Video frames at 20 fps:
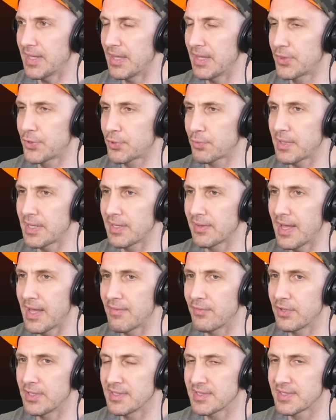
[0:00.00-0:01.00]
And
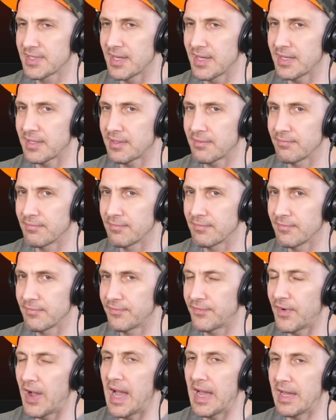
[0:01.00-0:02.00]
311 is like
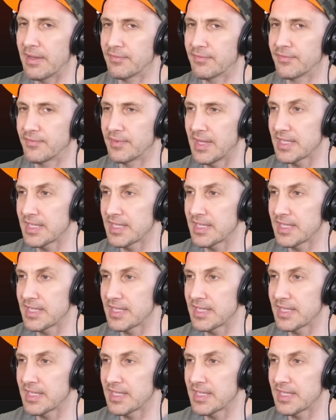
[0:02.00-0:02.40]
five.